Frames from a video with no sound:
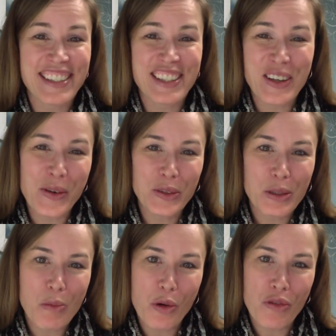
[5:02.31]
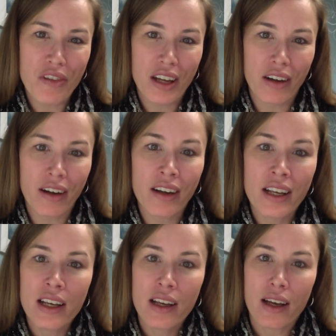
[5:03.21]
the only motivator,
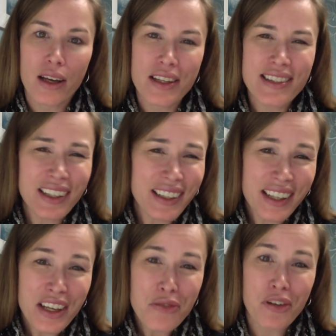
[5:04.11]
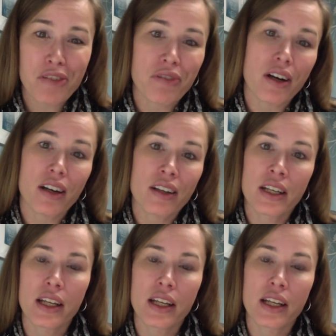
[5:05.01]
that's not going to get you very far.